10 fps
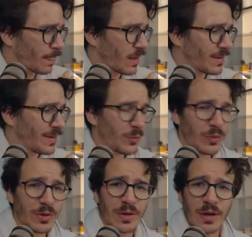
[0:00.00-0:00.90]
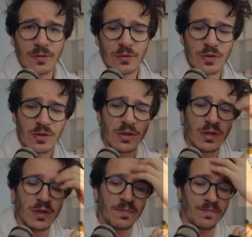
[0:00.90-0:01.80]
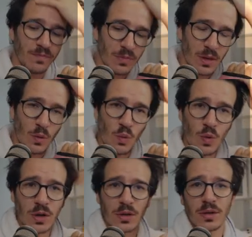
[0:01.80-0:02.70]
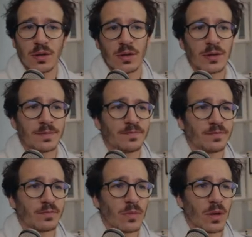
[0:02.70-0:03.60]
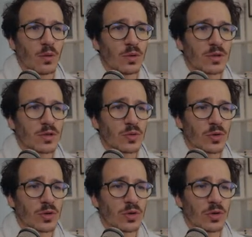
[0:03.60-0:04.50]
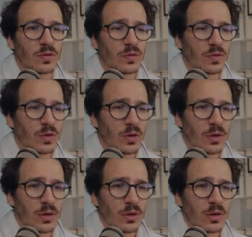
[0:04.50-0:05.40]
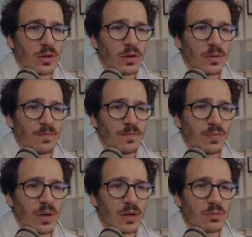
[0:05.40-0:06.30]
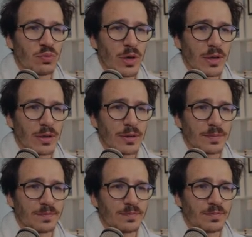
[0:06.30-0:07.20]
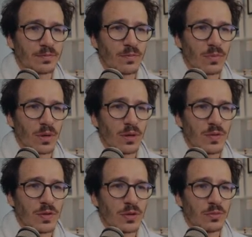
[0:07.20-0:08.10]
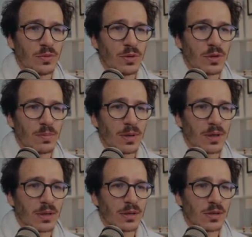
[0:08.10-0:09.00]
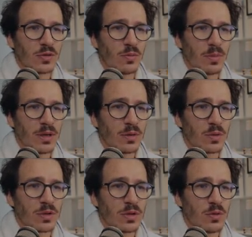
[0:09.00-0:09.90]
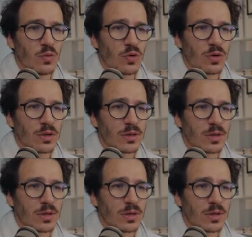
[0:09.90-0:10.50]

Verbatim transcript: Then we're going to have to see what, um, what sort of things break using community plugins, you might see warnings